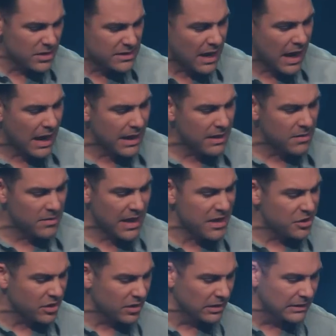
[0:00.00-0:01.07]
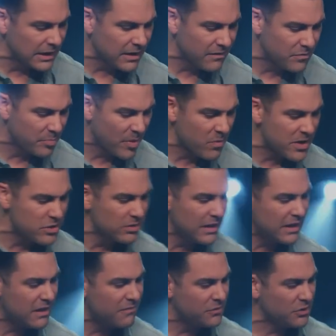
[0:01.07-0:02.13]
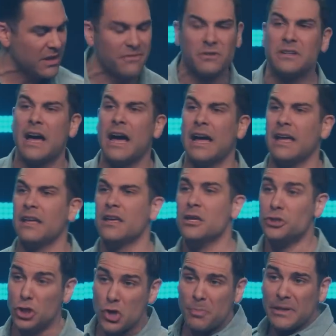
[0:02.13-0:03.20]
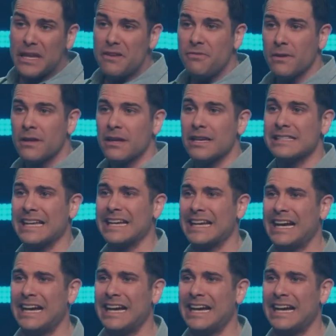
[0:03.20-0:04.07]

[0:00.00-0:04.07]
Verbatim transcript: to die, yet you're going to live, but when you live, you'll never die. Do you believe? It's like,